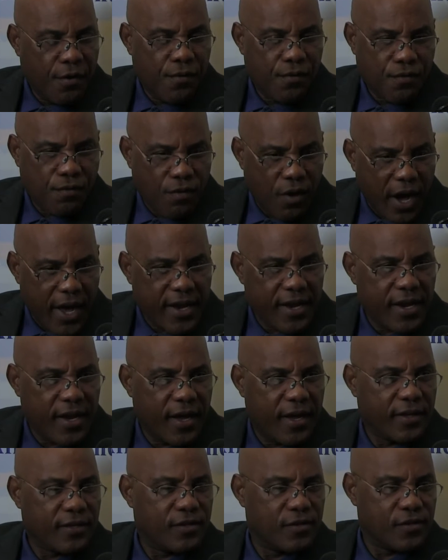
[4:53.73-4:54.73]
Why
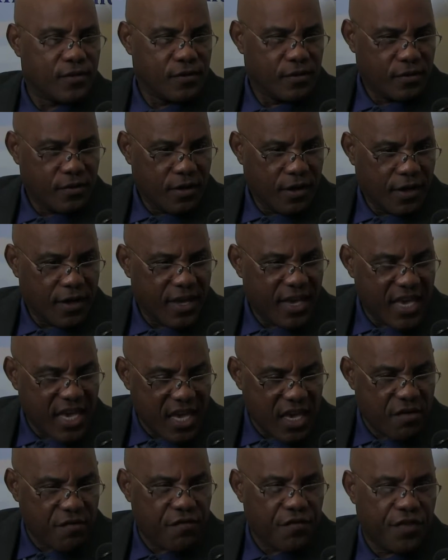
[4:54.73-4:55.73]
not
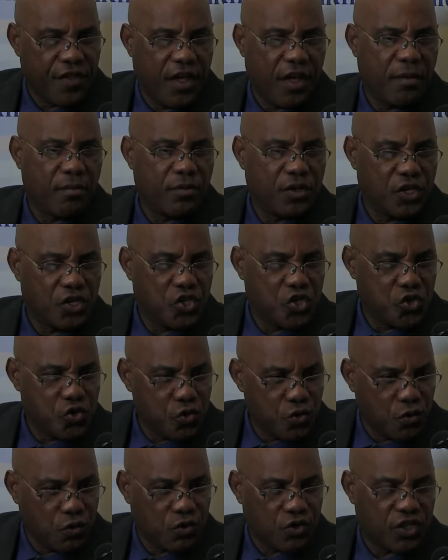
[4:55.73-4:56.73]
give them the
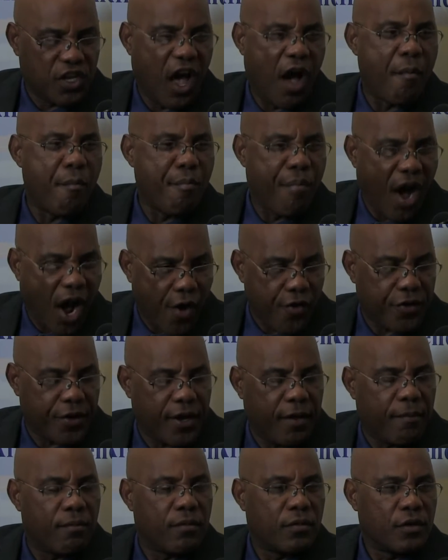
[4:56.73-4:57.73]
tools, empower
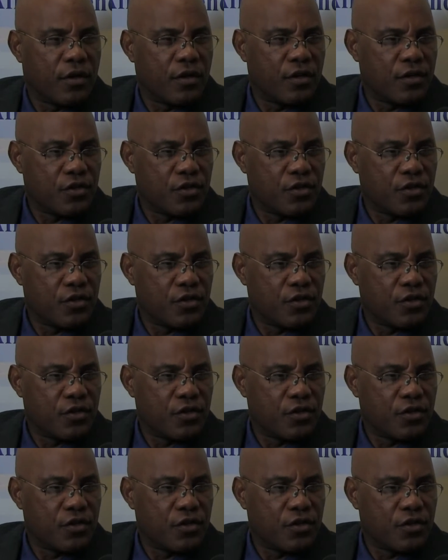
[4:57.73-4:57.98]
them